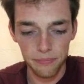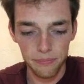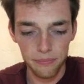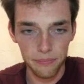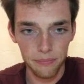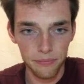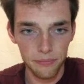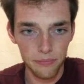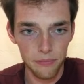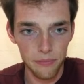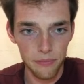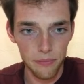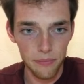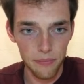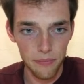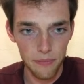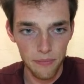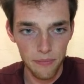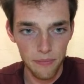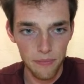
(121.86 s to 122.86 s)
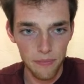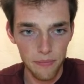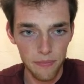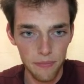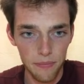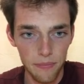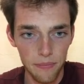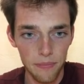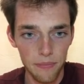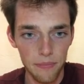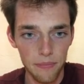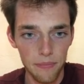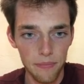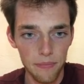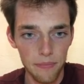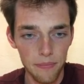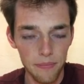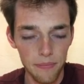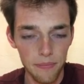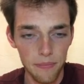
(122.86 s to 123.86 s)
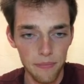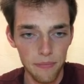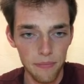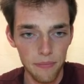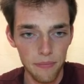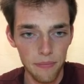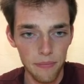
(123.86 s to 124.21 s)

Nobody speaks.